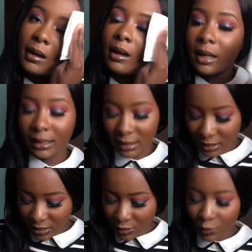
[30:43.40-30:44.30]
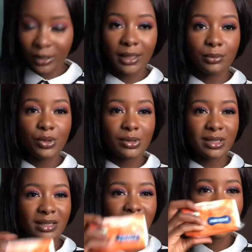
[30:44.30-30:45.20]
And this is the one I'm
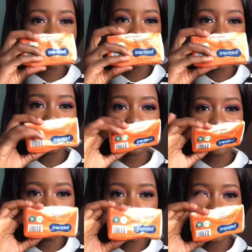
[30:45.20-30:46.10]
using, in case you were wondering,